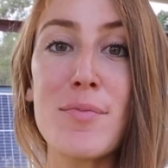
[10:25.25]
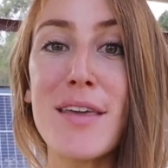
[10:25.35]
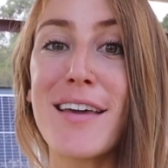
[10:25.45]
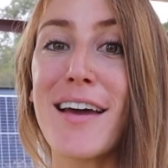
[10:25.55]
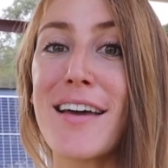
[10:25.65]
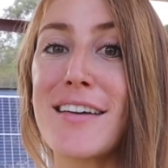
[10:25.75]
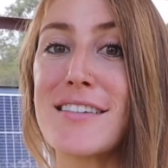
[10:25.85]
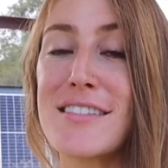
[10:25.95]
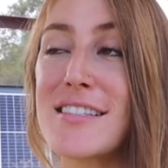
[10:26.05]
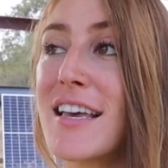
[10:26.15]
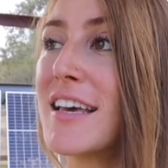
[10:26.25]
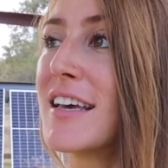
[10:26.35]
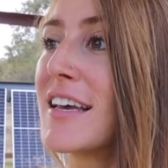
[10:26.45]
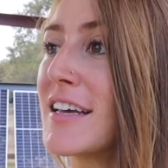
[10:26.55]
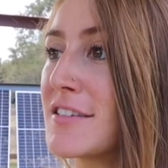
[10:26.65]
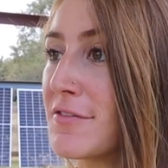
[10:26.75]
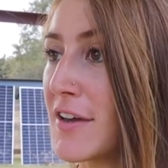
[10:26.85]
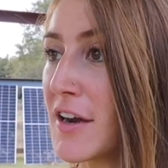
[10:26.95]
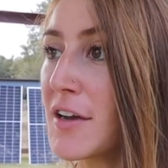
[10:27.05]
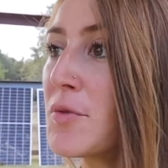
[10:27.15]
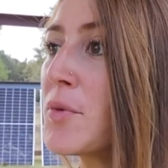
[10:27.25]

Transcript: because it's very